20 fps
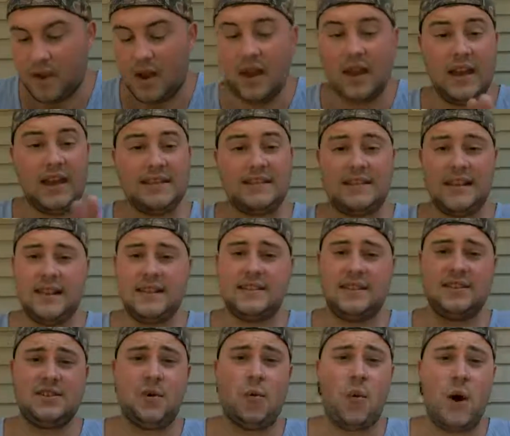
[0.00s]
He says
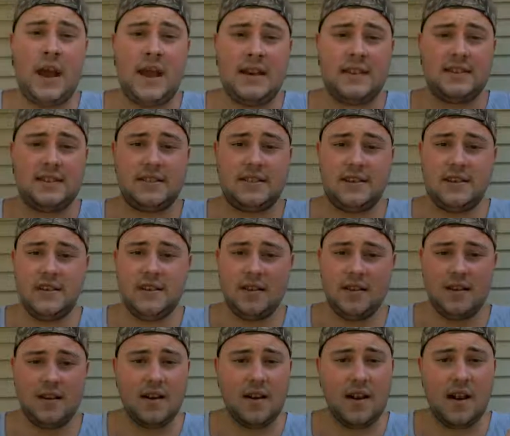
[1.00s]
it's a waste.
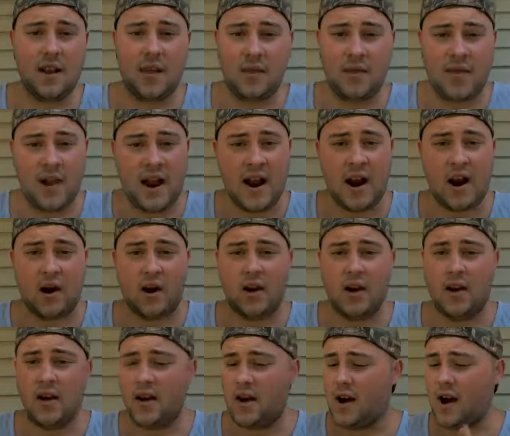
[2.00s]
There,
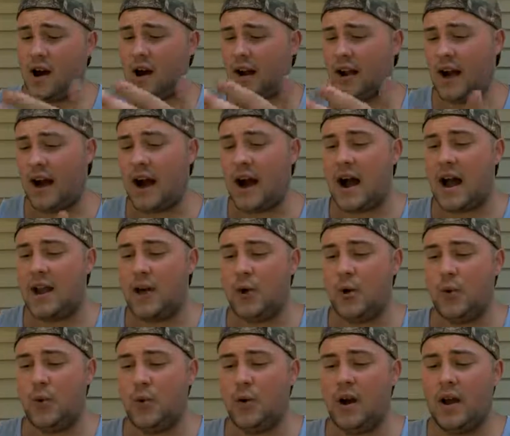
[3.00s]
a guy
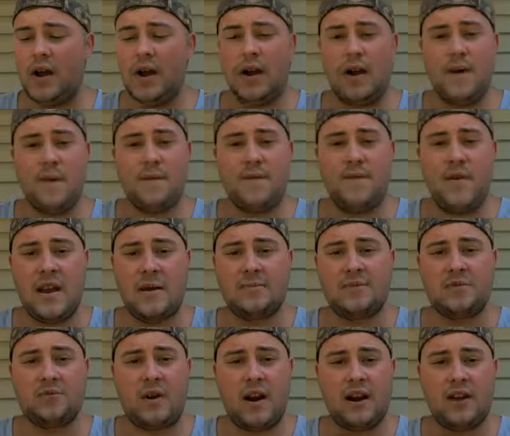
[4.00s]
who
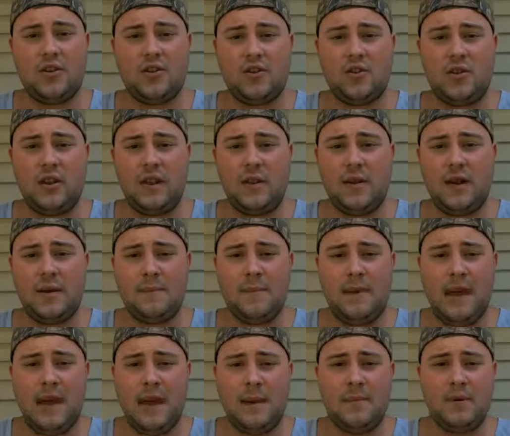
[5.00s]
vapes regularly like
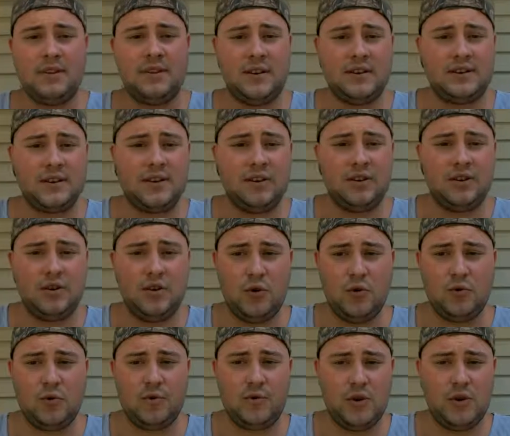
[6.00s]
me but doesn't do
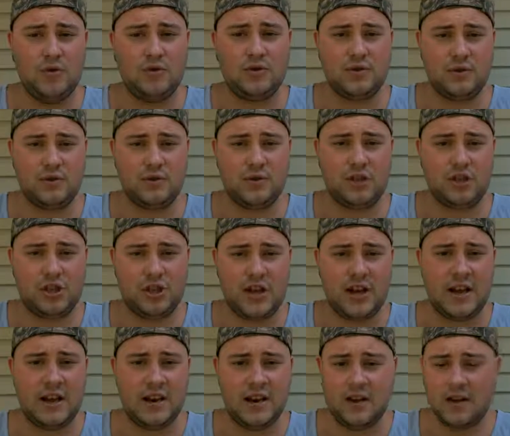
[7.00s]
reviews on the
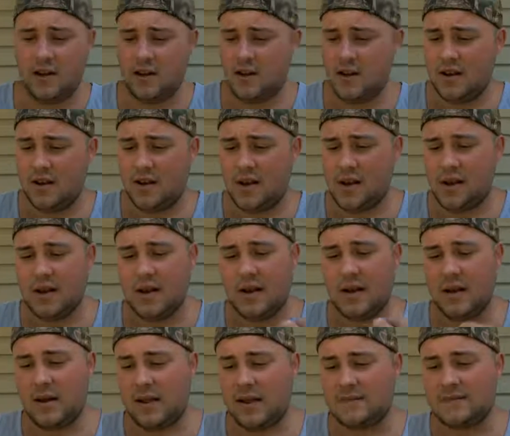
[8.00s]
shit
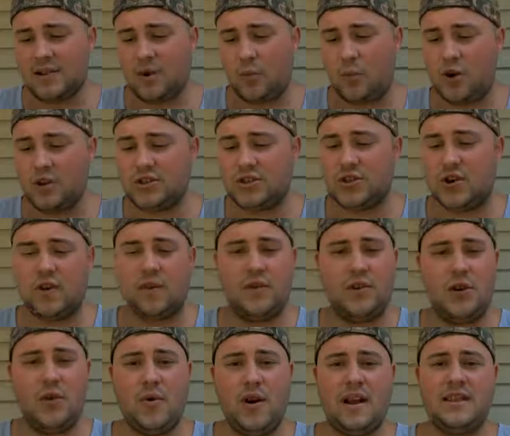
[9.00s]
gives it a 1-star
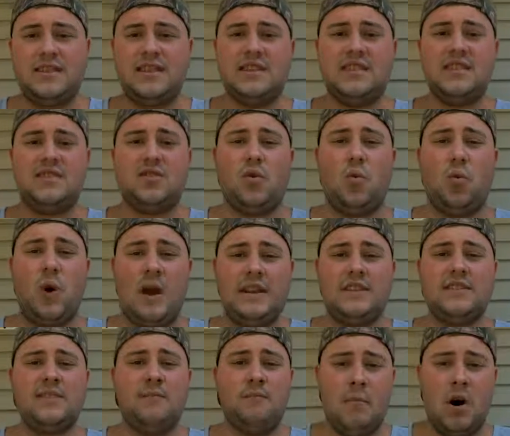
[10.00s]
review and says it's a
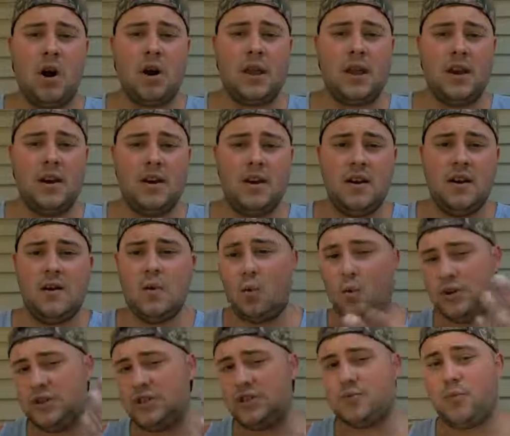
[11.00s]
waste of money,
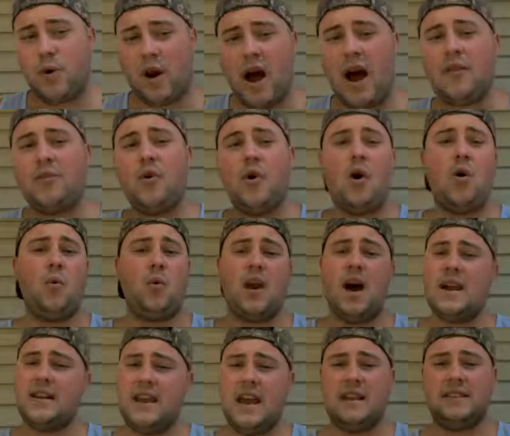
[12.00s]
which is what I thought when
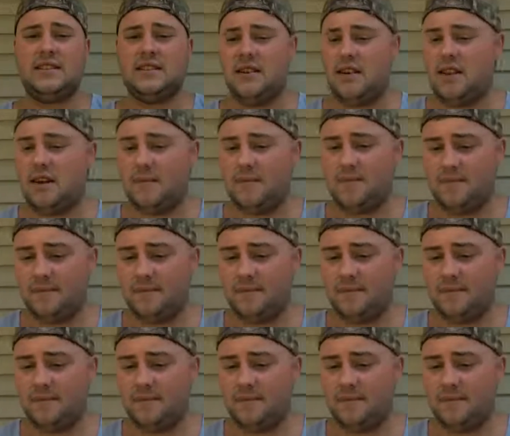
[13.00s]
I tasted it.